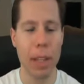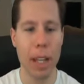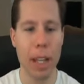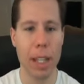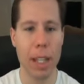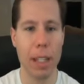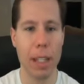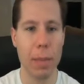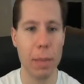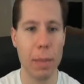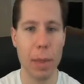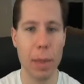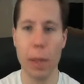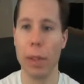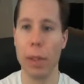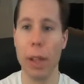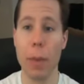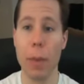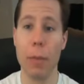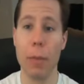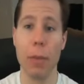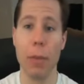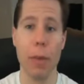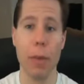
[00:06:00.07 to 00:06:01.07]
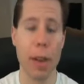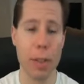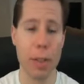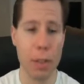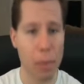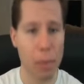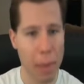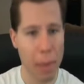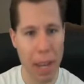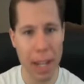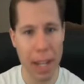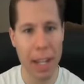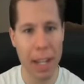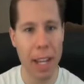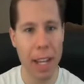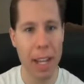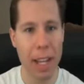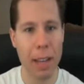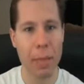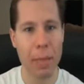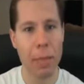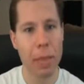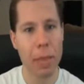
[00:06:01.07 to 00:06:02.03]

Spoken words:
and the build-up for WrestleMania.